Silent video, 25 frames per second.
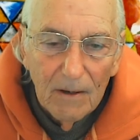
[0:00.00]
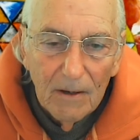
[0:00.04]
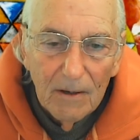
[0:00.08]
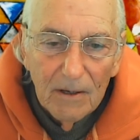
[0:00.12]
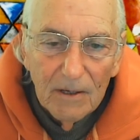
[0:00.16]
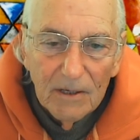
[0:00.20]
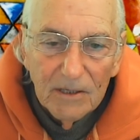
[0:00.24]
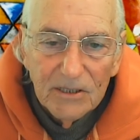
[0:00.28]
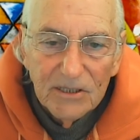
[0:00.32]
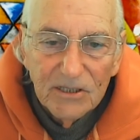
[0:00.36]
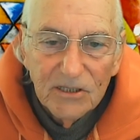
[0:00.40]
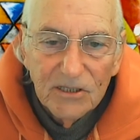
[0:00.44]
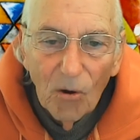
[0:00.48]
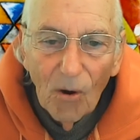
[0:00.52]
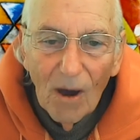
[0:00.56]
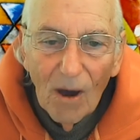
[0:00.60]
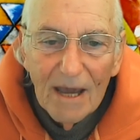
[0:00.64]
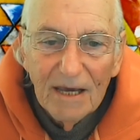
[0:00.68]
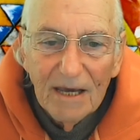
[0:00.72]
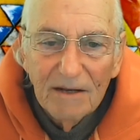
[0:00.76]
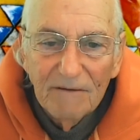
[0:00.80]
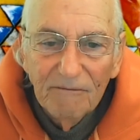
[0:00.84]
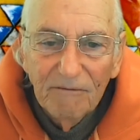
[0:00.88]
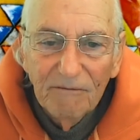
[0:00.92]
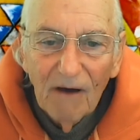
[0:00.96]
So I
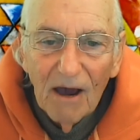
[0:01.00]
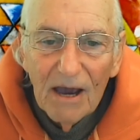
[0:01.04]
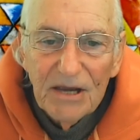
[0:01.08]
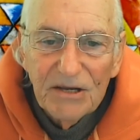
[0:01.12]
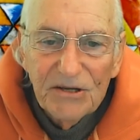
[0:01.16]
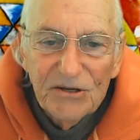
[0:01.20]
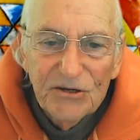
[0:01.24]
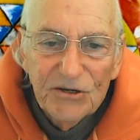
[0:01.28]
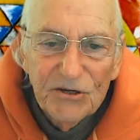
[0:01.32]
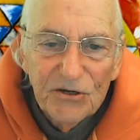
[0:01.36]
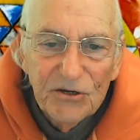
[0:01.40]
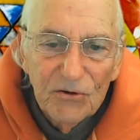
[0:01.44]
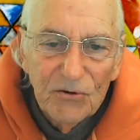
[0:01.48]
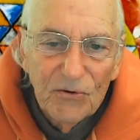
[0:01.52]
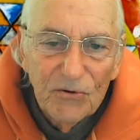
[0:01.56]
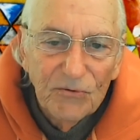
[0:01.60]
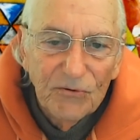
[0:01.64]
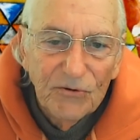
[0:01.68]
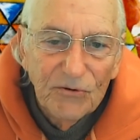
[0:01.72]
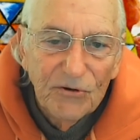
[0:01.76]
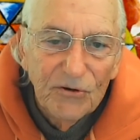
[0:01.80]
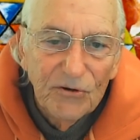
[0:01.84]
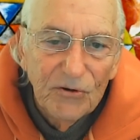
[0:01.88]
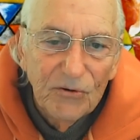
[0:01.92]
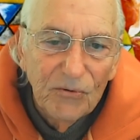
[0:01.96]
invite you
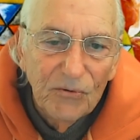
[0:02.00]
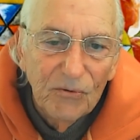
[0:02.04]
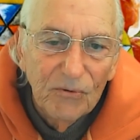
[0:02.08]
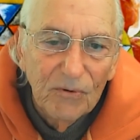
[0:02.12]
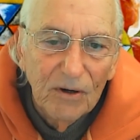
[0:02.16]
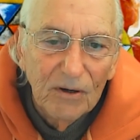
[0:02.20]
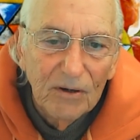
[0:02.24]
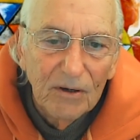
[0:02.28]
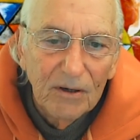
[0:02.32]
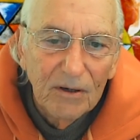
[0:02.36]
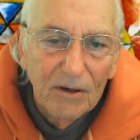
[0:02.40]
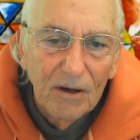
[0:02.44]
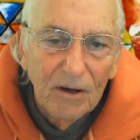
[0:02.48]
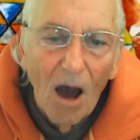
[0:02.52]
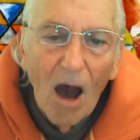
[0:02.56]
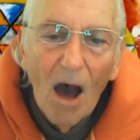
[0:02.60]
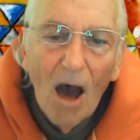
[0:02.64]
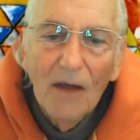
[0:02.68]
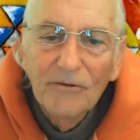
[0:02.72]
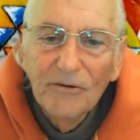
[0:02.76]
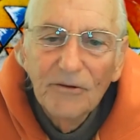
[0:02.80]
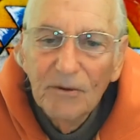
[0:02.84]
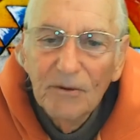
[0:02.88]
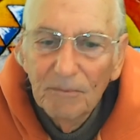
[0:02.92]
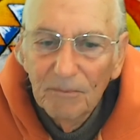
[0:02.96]
to
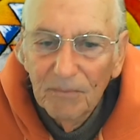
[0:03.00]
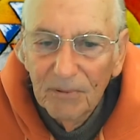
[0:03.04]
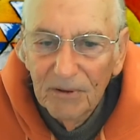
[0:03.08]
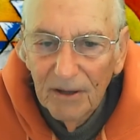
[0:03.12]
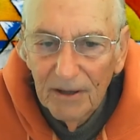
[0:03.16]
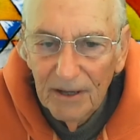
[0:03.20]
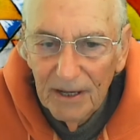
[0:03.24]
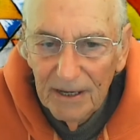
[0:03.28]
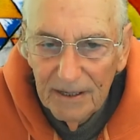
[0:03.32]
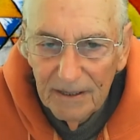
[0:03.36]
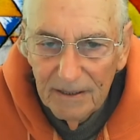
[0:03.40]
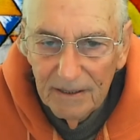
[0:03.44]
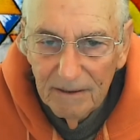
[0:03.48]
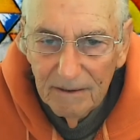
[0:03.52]
contemplate